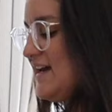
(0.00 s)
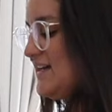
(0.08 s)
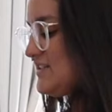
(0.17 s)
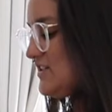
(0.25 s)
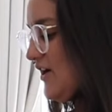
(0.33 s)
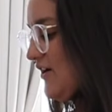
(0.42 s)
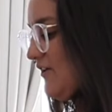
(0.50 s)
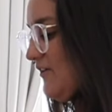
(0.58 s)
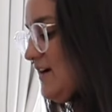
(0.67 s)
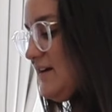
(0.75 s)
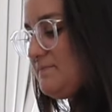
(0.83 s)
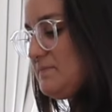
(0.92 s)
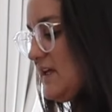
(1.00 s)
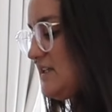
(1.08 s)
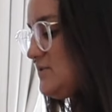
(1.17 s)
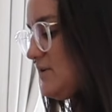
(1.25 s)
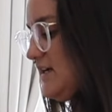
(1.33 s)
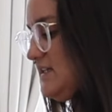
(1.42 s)
So
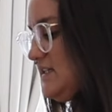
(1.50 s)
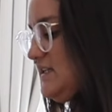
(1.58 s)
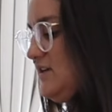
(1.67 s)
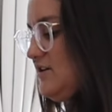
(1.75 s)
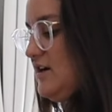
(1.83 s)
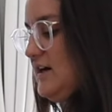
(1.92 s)
that's what I did here.